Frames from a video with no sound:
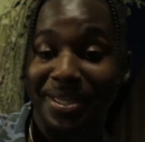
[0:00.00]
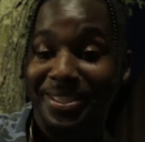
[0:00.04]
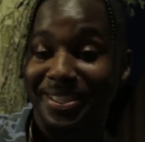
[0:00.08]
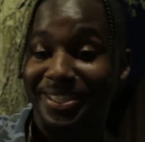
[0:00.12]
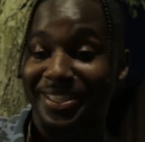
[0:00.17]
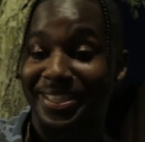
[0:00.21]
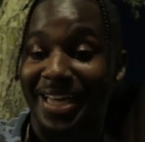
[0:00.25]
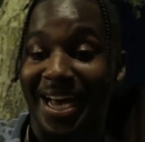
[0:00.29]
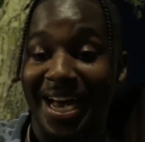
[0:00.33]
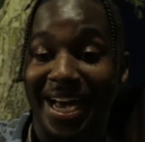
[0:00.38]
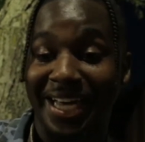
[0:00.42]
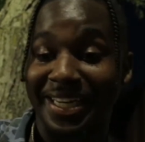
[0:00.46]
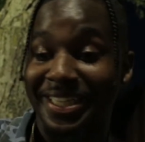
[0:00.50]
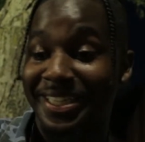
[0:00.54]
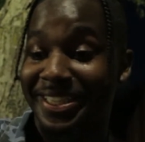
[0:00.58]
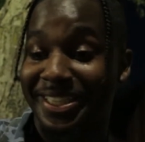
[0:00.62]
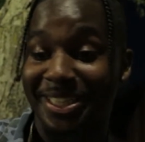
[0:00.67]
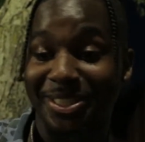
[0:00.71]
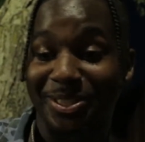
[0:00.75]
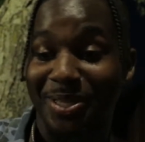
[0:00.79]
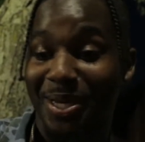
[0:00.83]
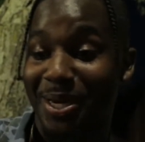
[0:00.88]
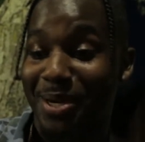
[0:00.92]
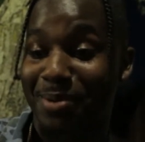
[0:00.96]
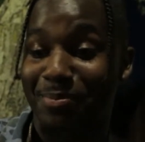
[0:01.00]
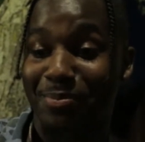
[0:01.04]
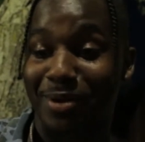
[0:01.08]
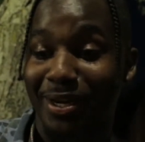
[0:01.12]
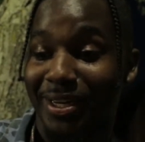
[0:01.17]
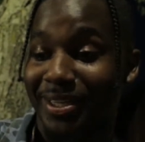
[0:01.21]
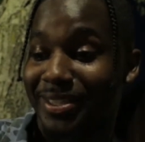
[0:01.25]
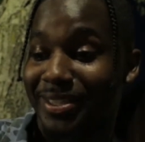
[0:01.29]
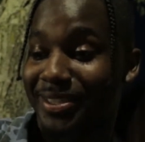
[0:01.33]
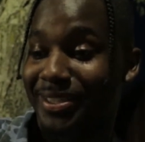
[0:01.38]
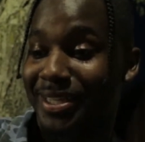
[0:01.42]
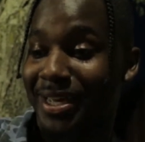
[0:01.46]
Society's just trying to
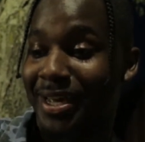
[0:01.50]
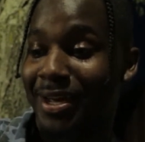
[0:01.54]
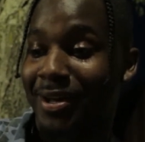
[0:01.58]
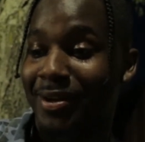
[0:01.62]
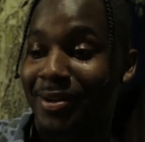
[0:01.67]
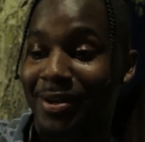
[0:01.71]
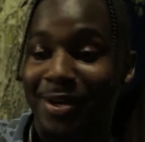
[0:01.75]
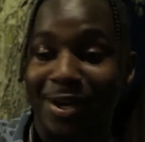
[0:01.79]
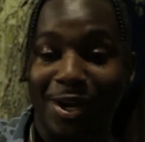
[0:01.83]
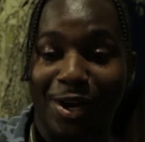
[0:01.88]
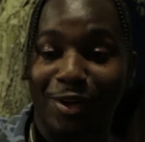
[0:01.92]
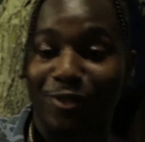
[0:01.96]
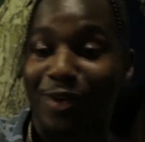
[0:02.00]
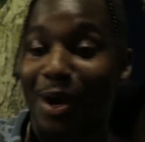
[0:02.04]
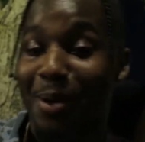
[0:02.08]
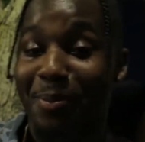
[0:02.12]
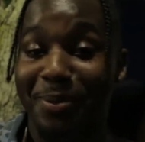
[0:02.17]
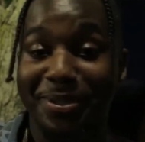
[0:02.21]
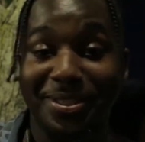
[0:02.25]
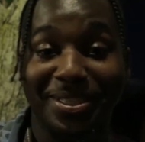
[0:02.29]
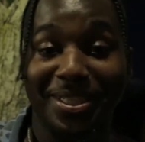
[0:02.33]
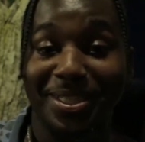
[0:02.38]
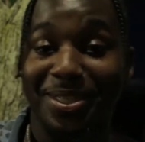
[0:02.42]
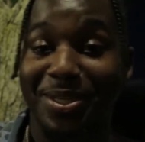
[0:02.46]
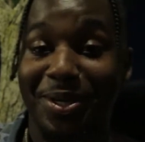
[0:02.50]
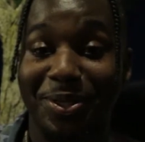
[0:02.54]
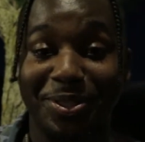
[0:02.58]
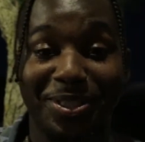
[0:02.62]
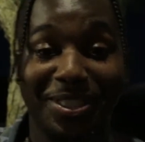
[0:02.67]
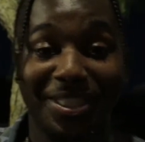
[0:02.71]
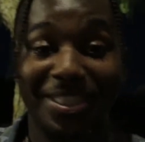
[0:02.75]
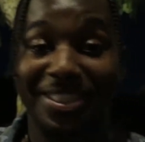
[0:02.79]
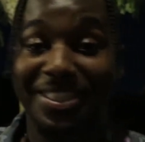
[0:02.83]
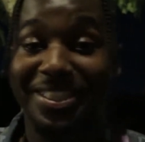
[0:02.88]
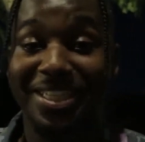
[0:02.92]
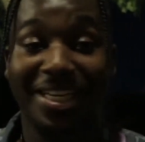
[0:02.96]
bring us down, rob us of culture
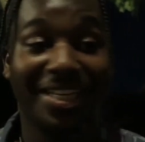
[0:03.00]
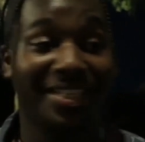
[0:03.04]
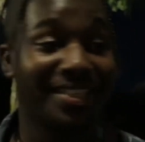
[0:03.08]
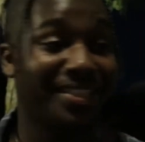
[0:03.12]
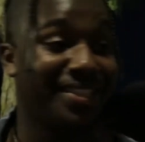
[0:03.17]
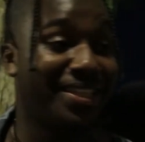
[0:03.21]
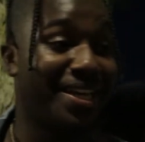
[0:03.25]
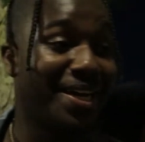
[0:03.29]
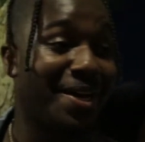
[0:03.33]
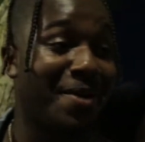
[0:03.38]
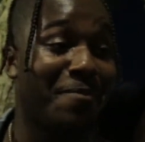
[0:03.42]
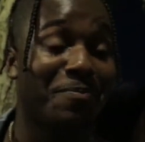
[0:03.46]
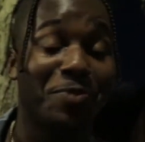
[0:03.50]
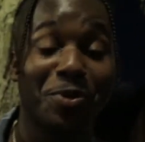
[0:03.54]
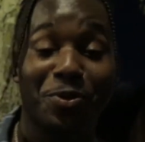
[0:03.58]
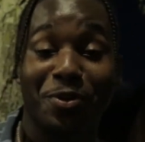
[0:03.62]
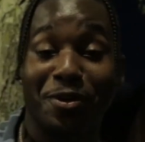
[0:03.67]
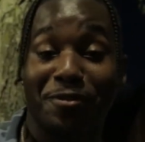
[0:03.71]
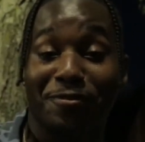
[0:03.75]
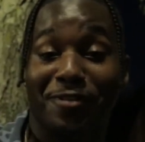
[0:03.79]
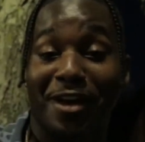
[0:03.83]
and shut us down.